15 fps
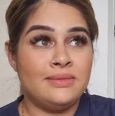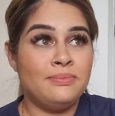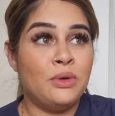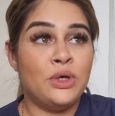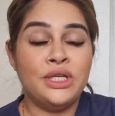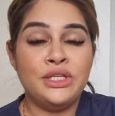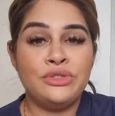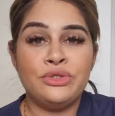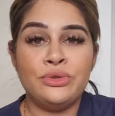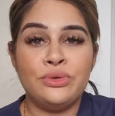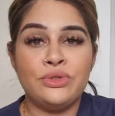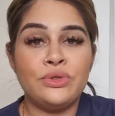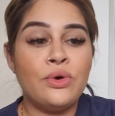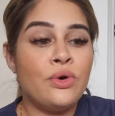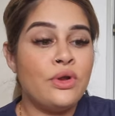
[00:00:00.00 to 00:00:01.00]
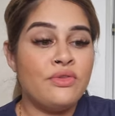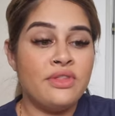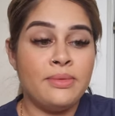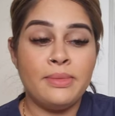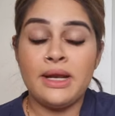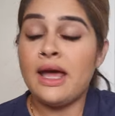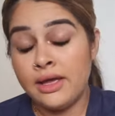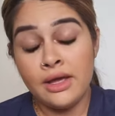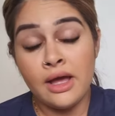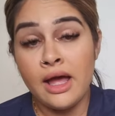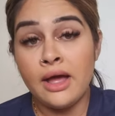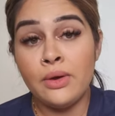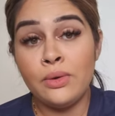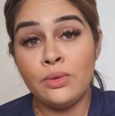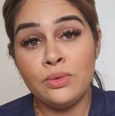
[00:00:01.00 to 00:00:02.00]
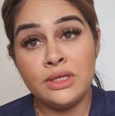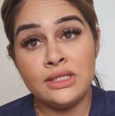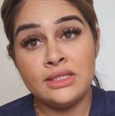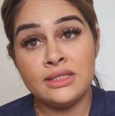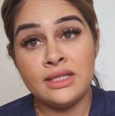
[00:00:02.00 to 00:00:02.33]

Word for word: bodysuits all of them and I, I always